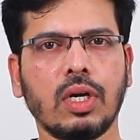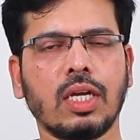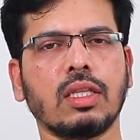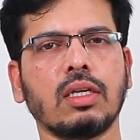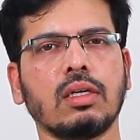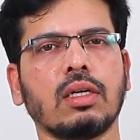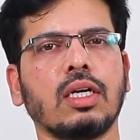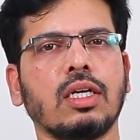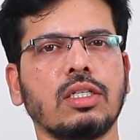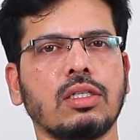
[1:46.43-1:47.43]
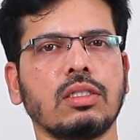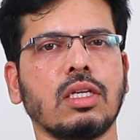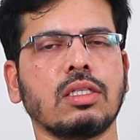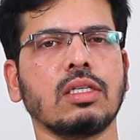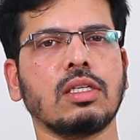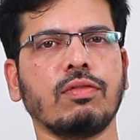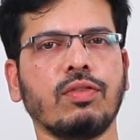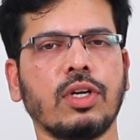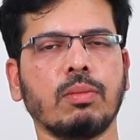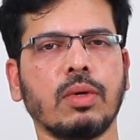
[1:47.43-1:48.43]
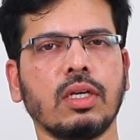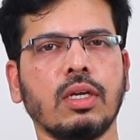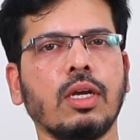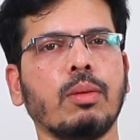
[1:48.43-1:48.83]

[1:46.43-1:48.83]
or other conditions such as lymphedema,